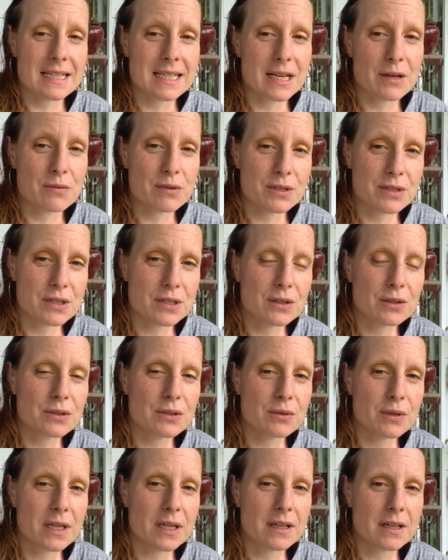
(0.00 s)
He was still
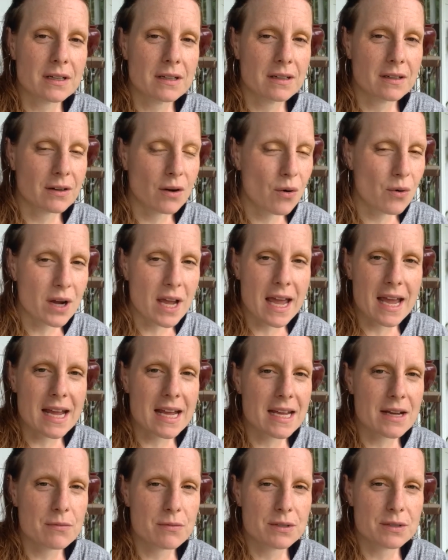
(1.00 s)
doing okay.
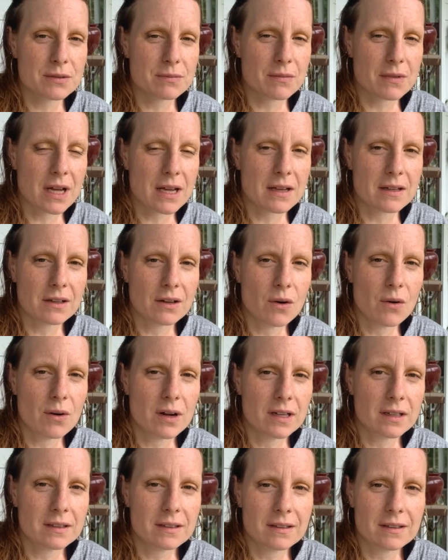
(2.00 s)
He was uh,
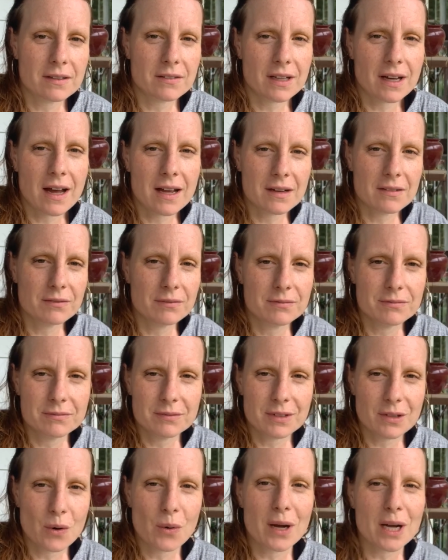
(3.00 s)
going kind of
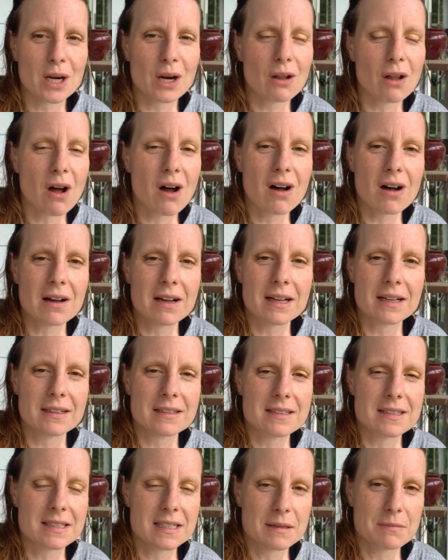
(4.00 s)
going along
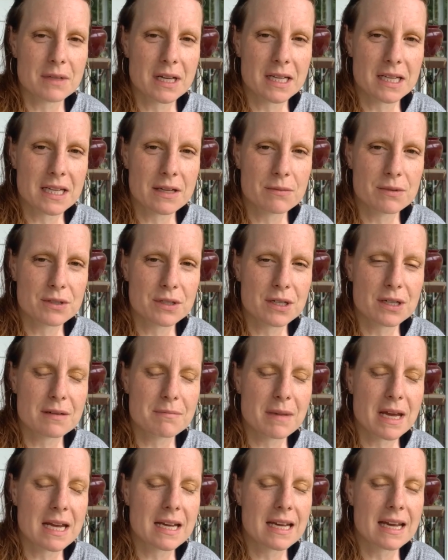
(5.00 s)
and seemed like he was going to
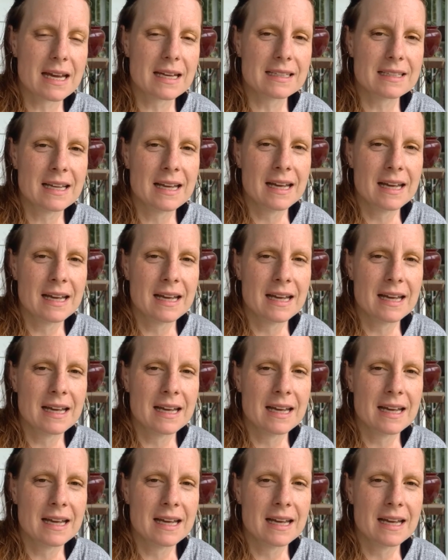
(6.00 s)
make it.